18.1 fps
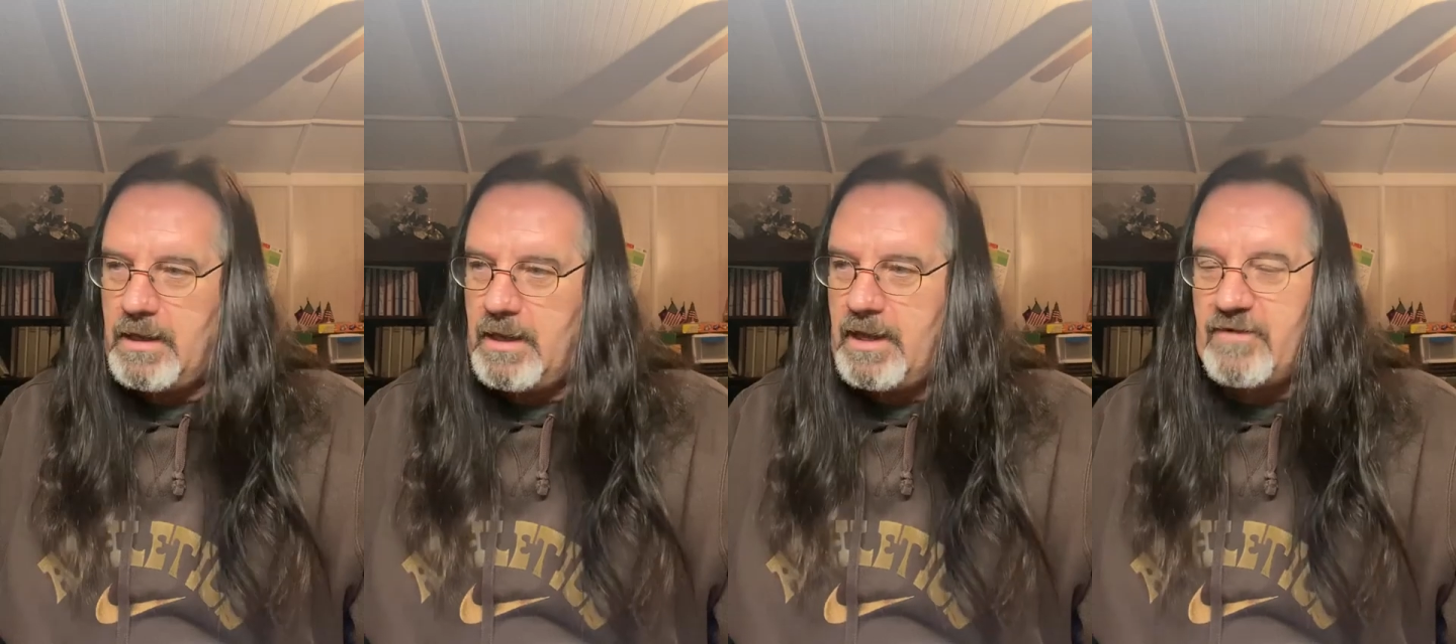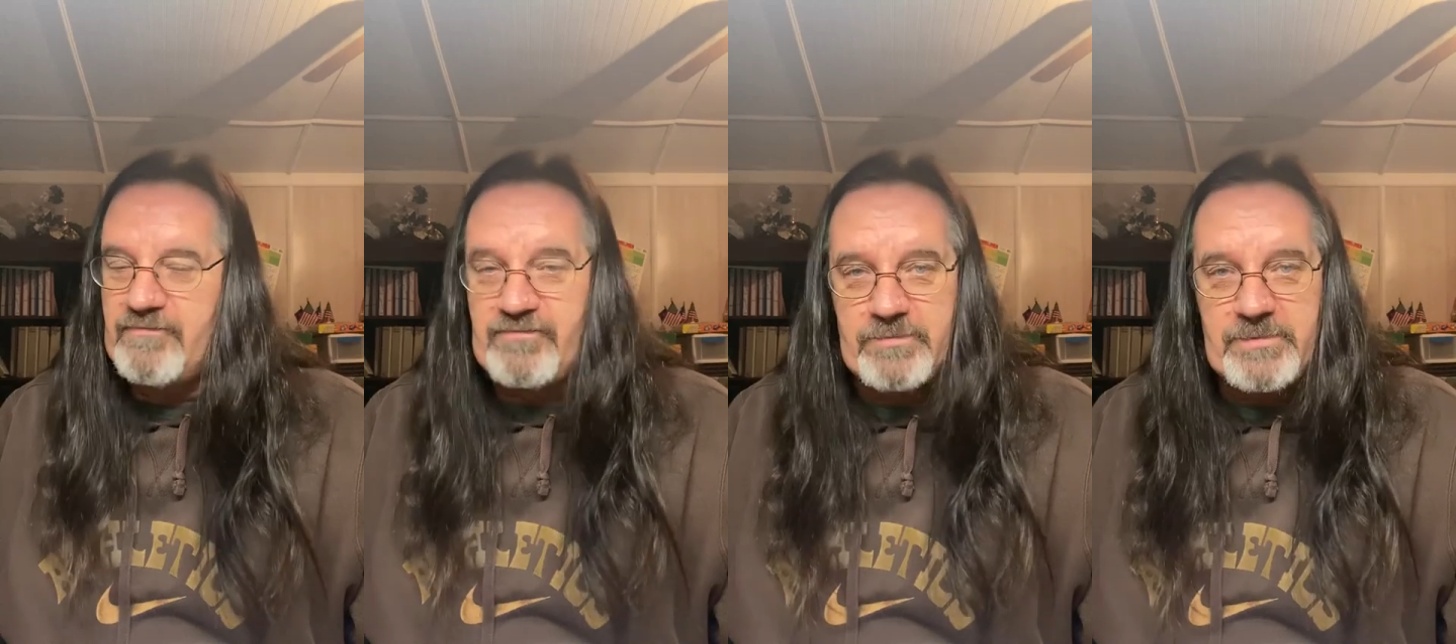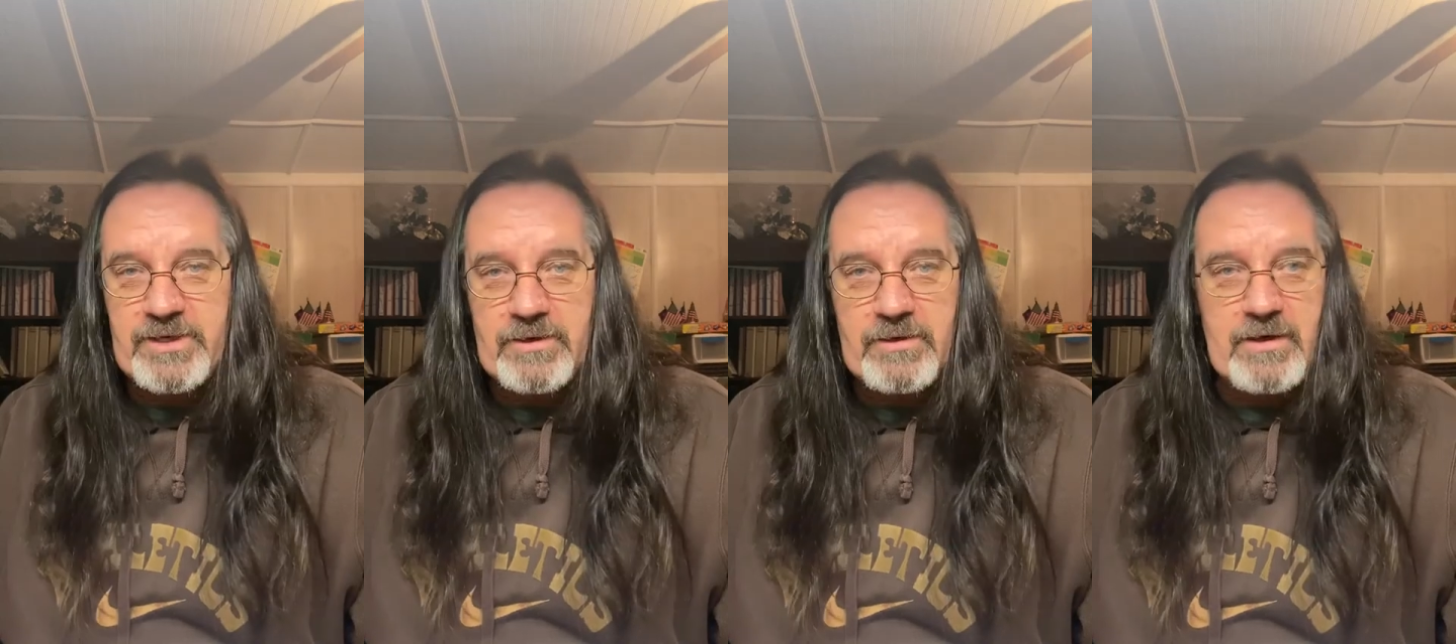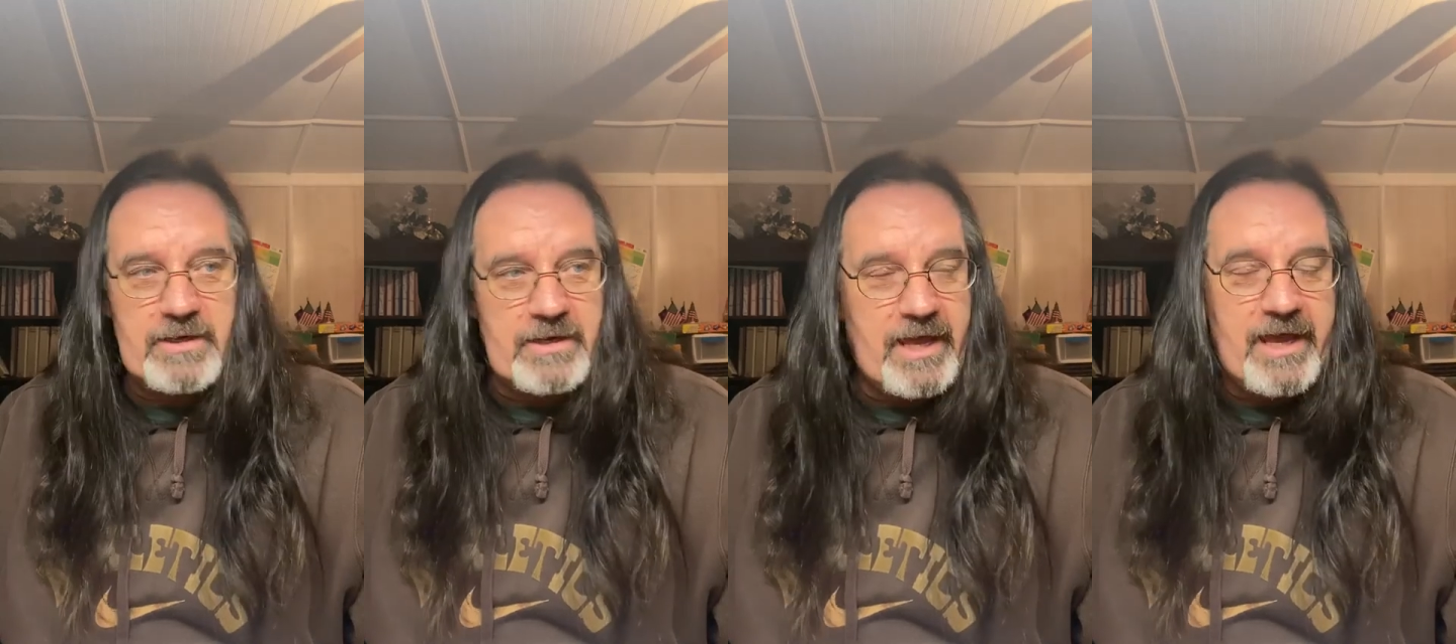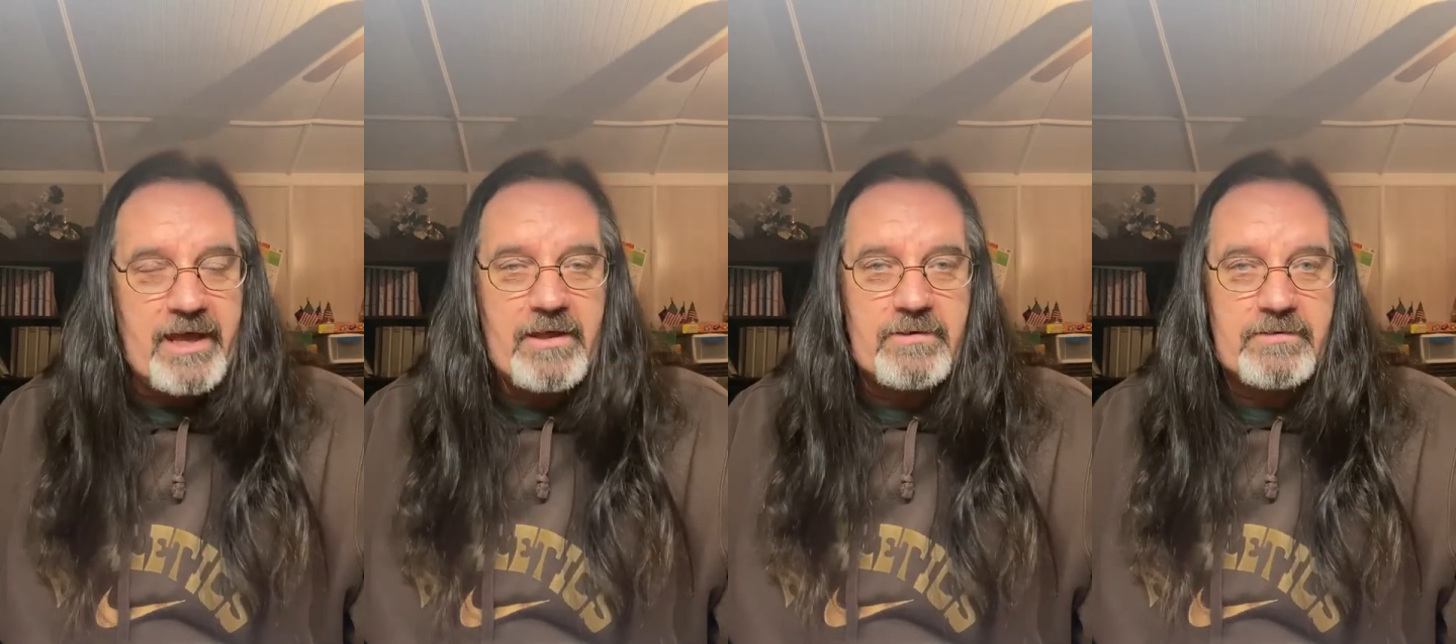From here
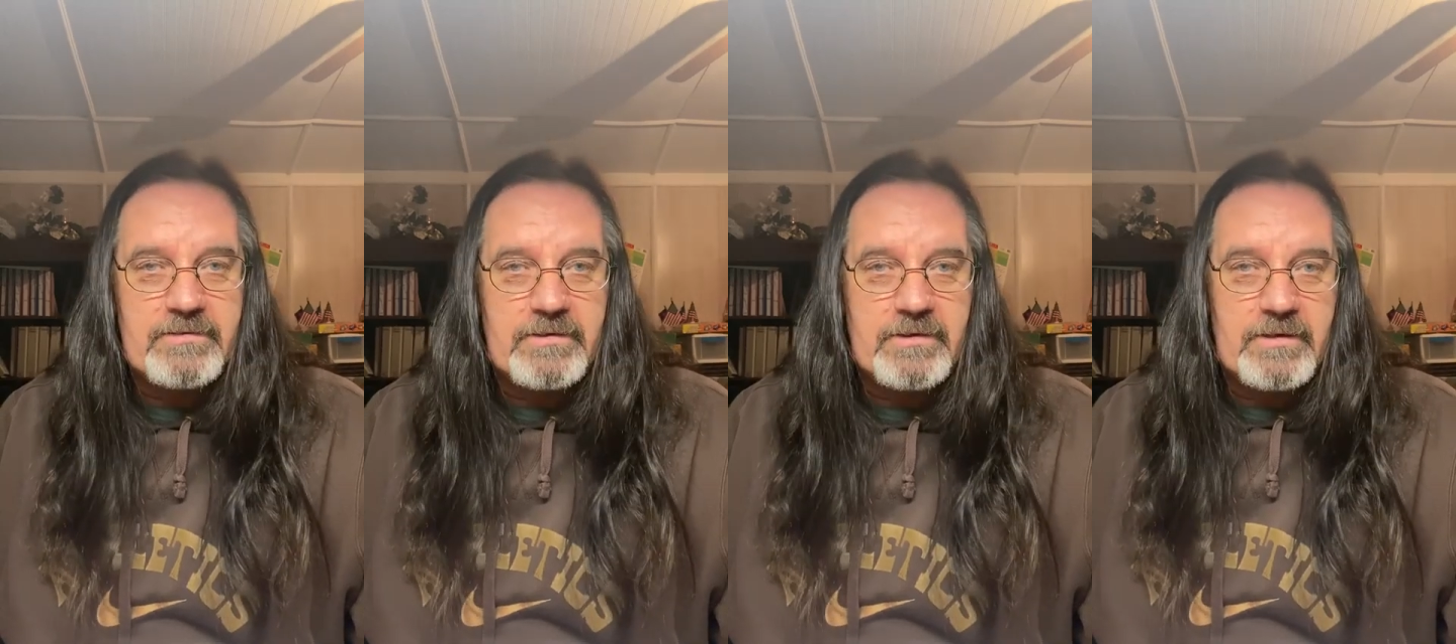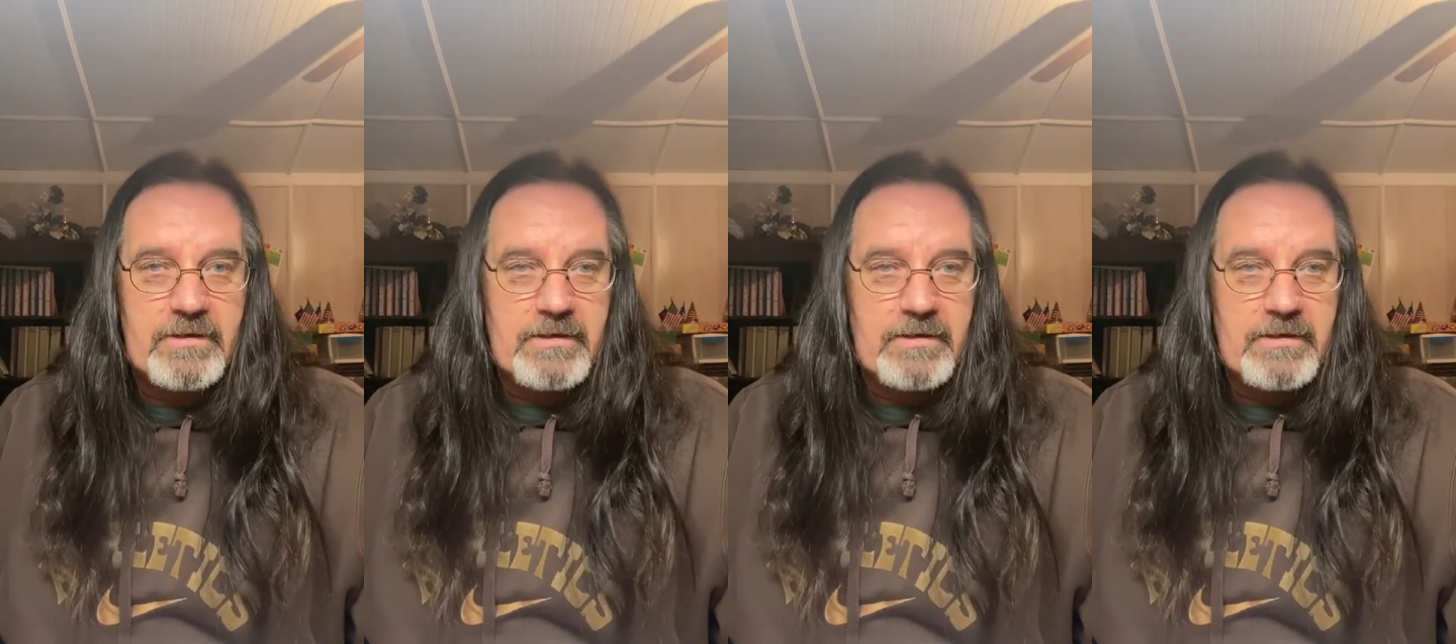on out,